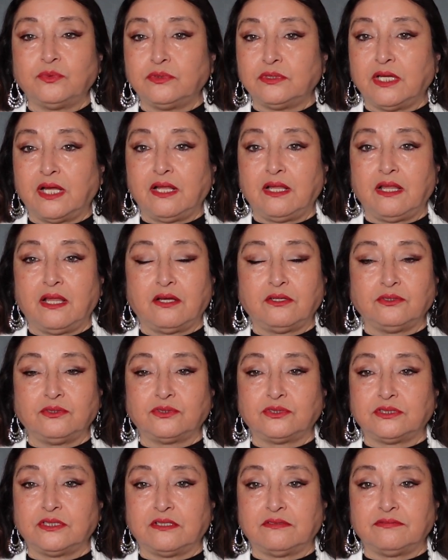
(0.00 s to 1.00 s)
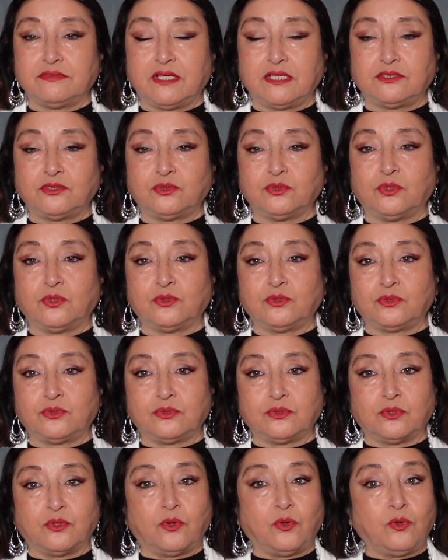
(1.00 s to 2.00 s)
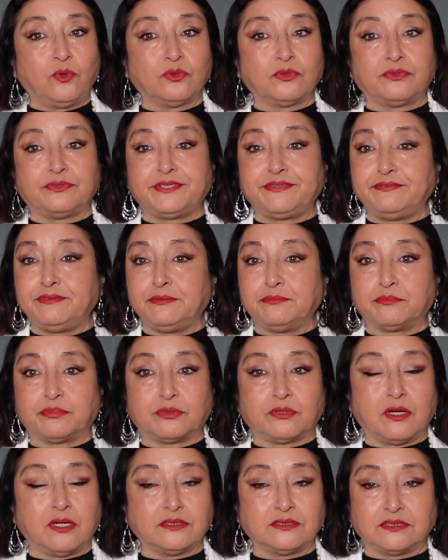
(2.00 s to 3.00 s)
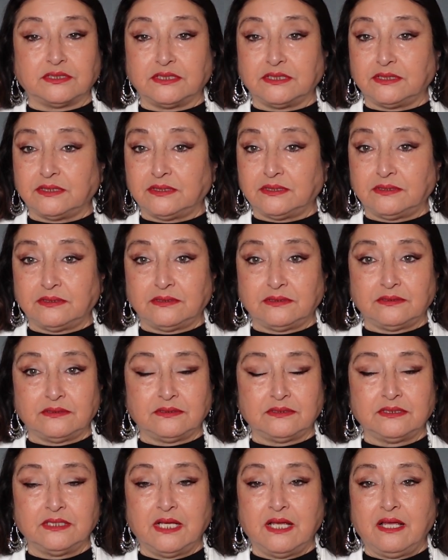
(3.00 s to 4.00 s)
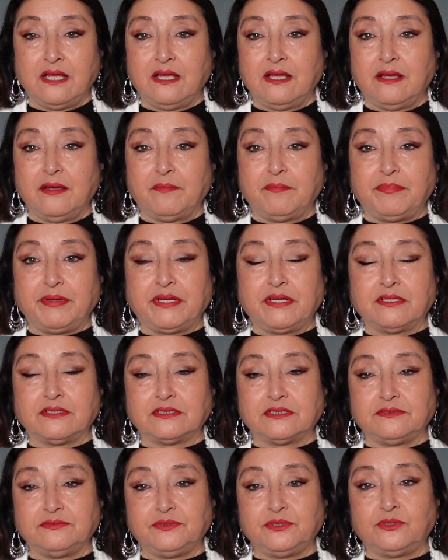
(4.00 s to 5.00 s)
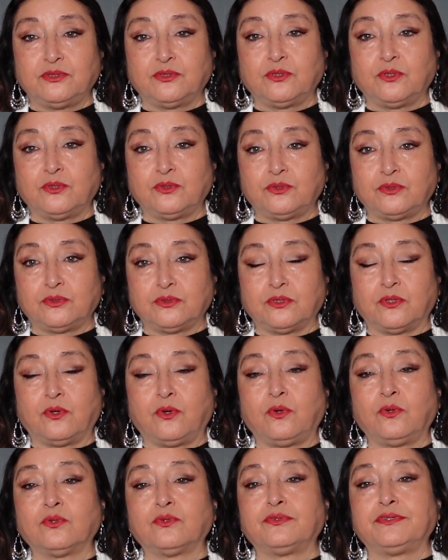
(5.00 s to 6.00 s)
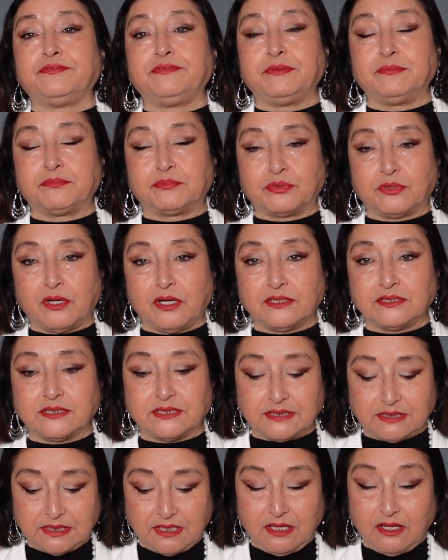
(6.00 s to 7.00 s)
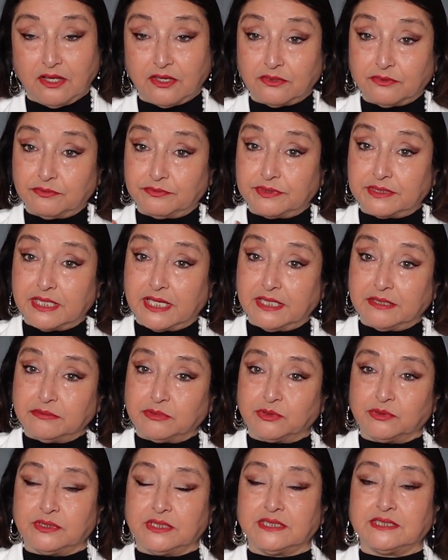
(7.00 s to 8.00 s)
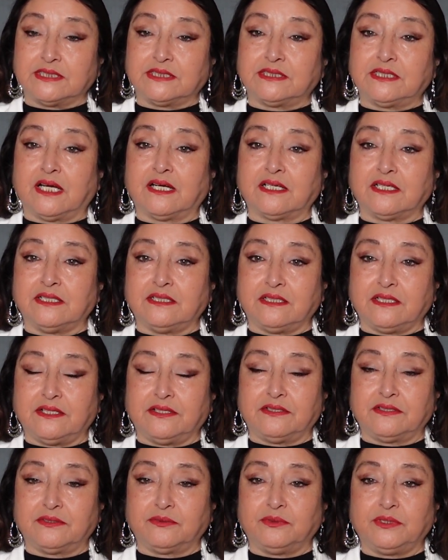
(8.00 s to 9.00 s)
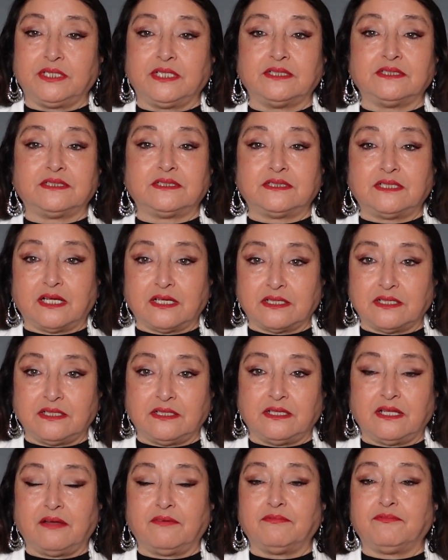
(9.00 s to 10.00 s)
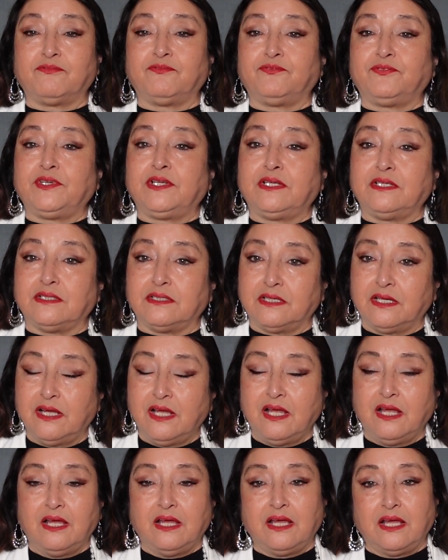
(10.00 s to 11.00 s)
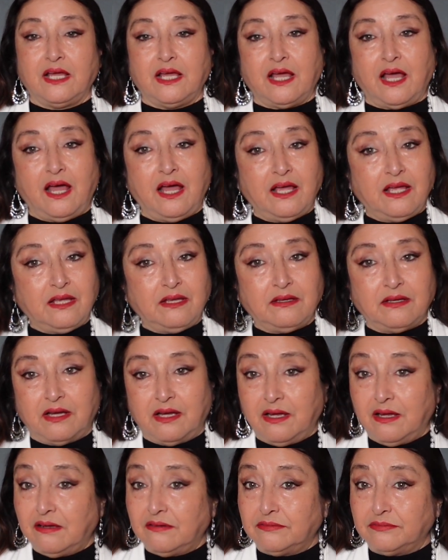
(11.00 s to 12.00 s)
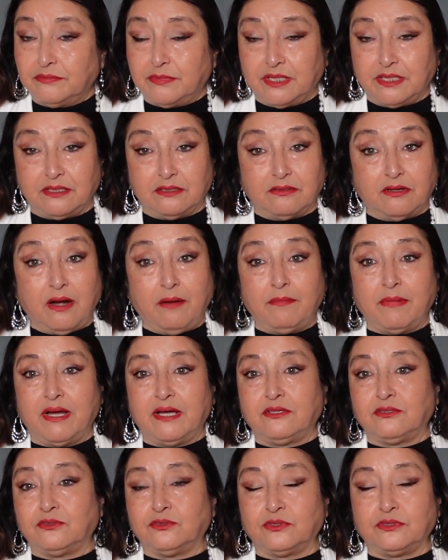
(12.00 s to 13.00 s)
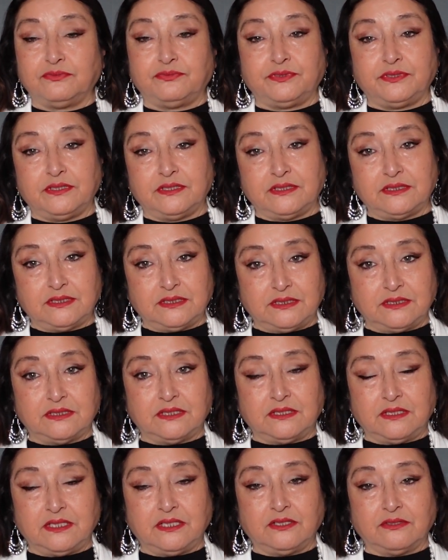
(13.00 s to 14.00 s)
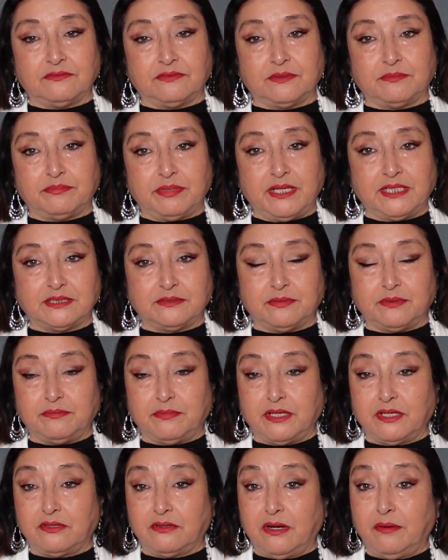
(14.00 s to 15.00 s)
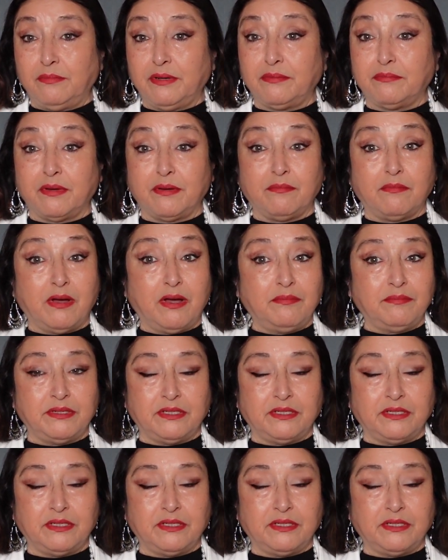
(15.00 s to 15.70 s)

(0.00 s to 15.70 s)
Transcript: allow yourself not to go through the whole grieving process. Because if you don't go through the whole grieving process, a lot of times we get stuck in there. We get stuck in that feeling. I have my grandma, I don't know if this is a thing of the past, but my grandma and my mom